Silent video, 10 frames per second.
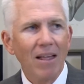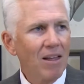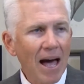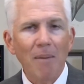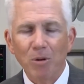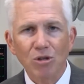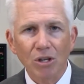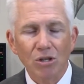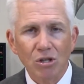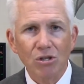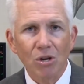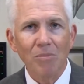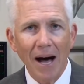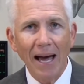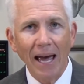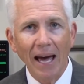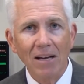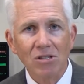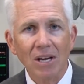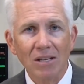Apple's going to sue my
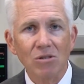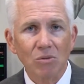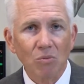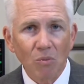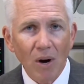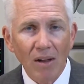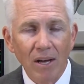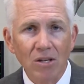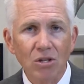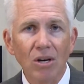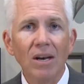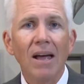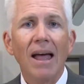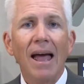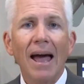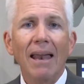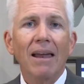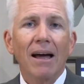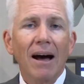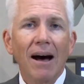ass, as well they should, and
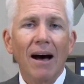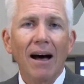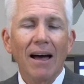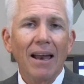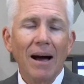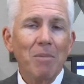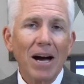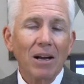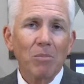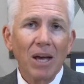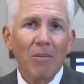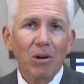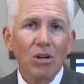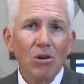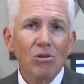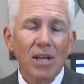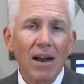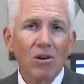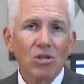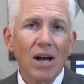I'm not going to be able to use that
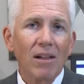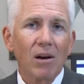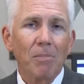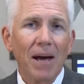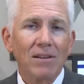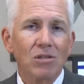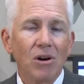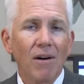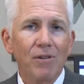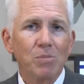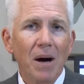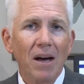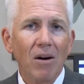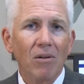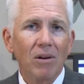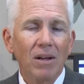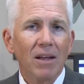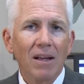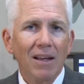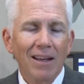or sell it or pass it off as my own.
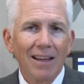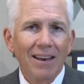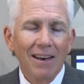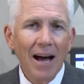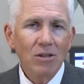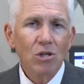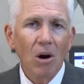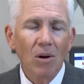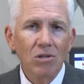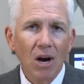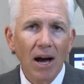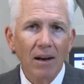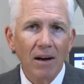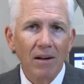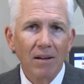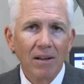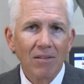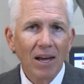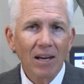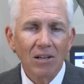Not so in China.
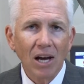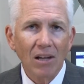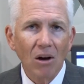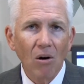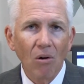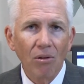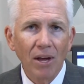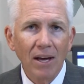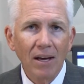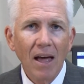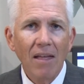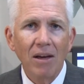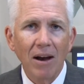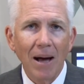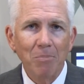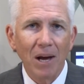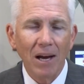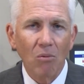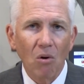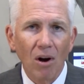They can take the whole thing. They're not
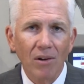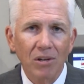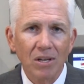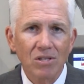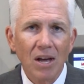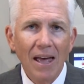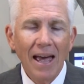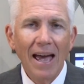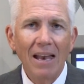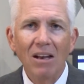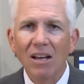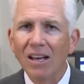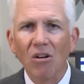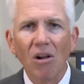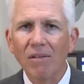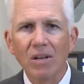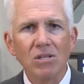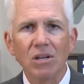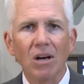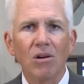paying royalties. And in all of these
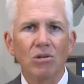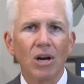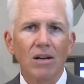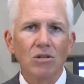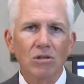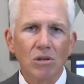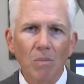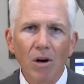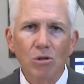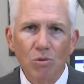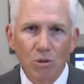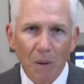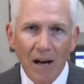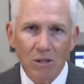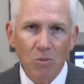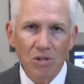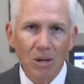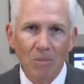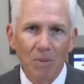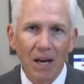negotiations, the most response we seem
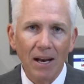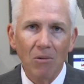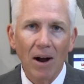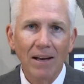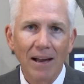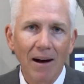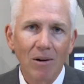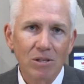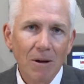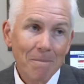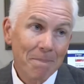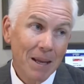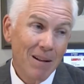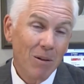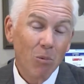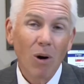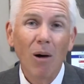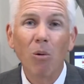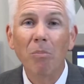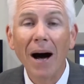to be getting right now is, well,
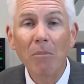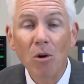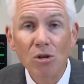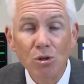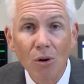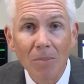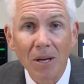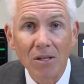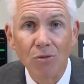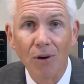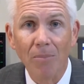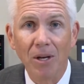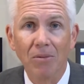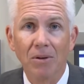we'll buy more soybeans from you.